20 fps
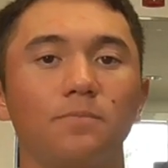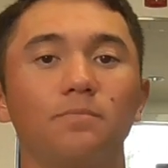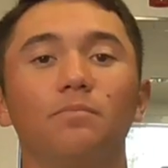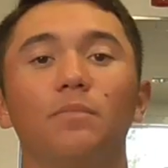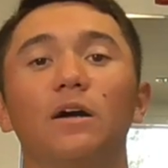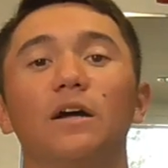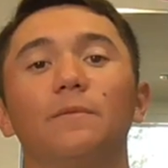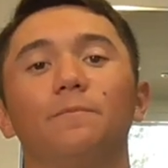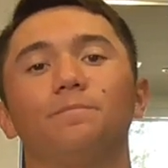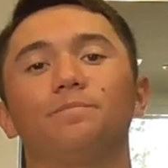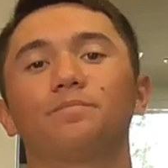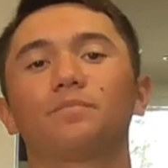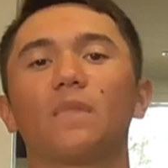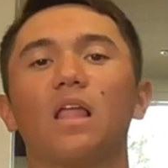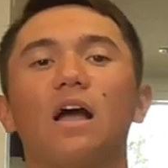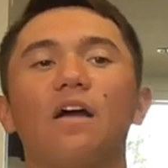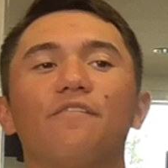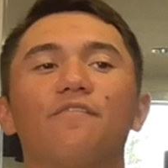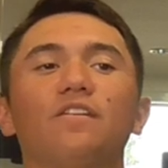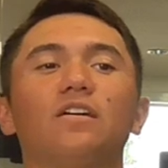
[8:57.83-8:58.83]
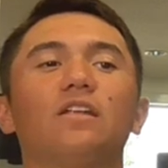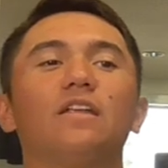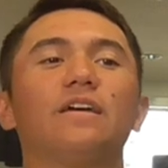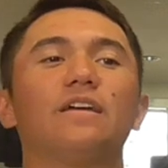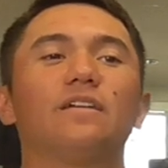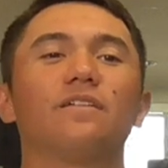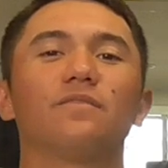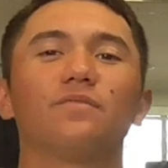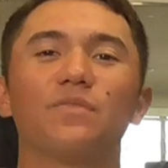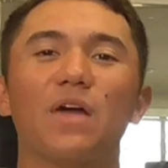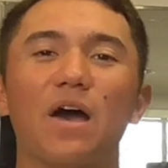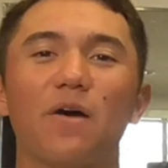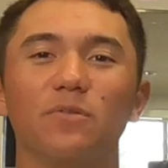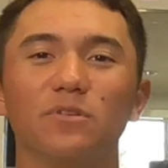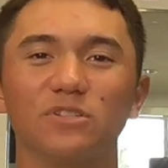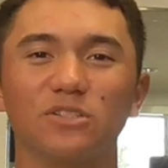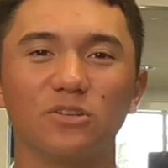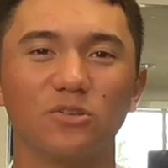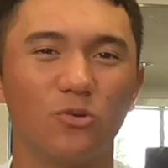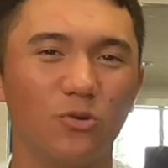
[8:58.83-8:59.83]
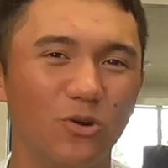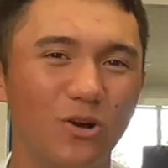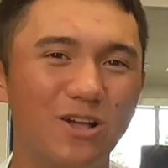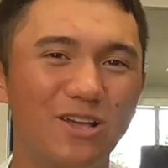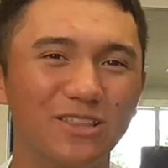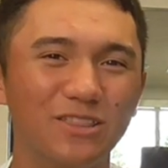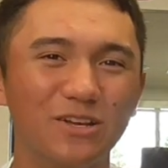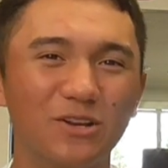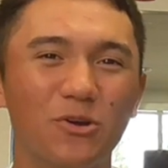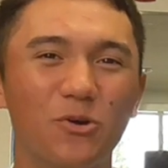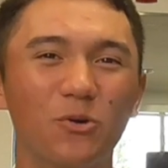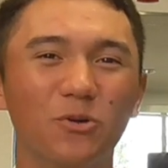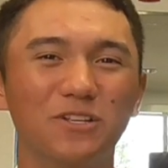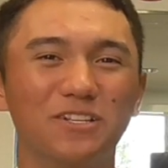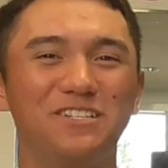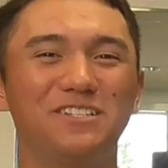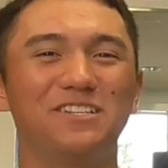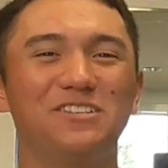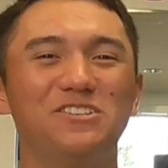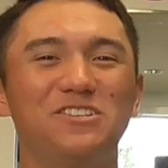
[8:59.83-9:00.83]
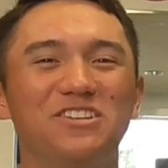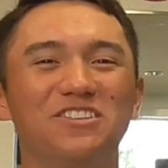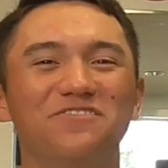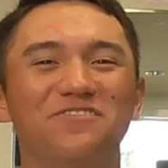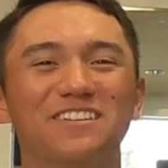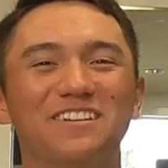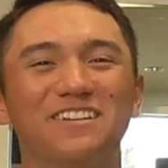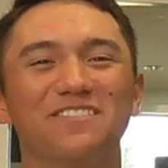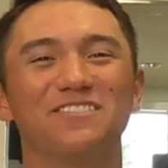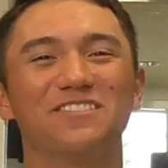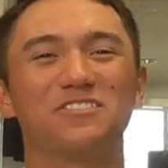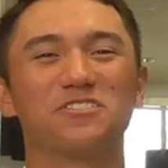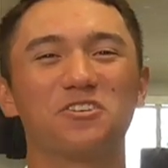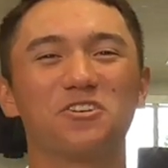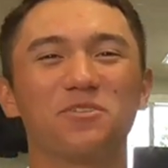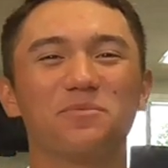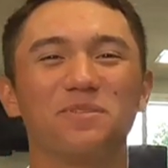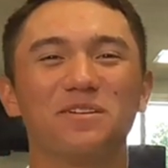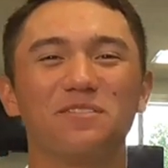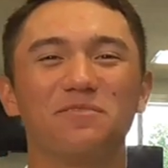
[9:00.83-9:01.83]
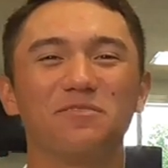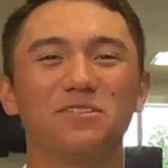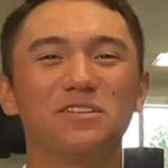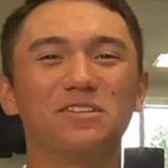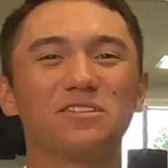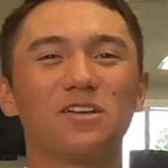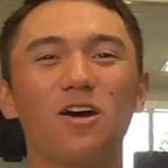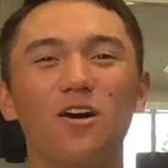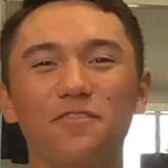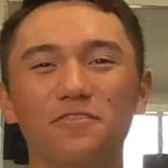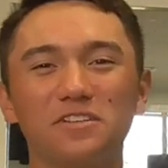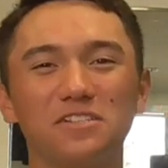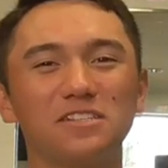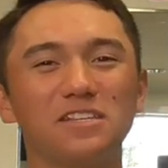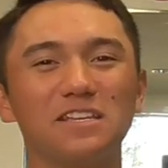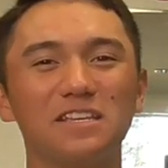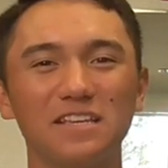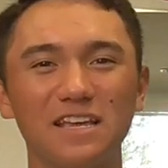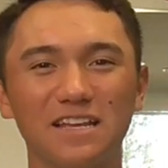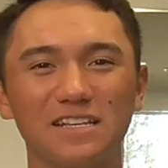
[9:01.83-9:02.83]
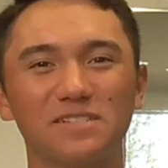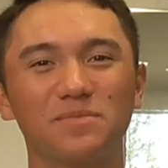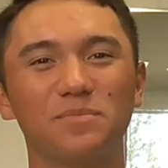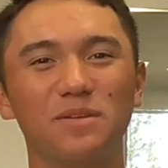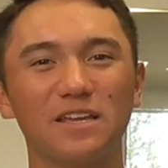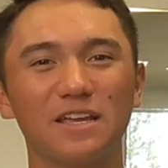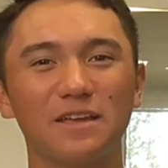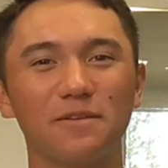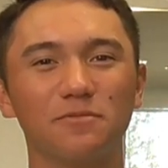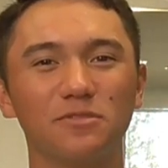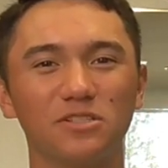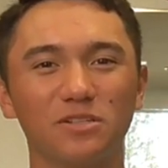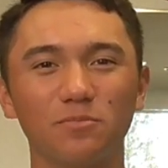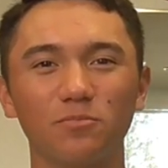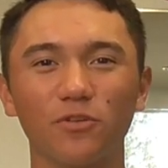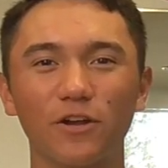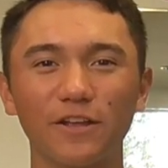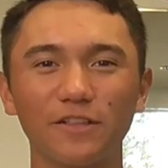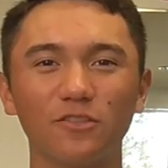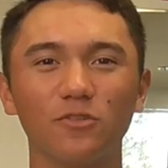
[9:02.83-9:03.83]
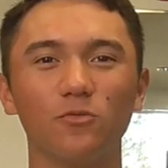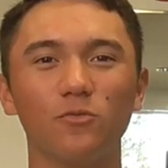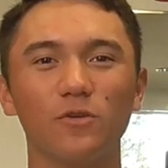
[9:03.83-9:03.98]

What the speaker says: But I feel like that was the coolest achievement of the tournament, was obviously, yes, being able to break the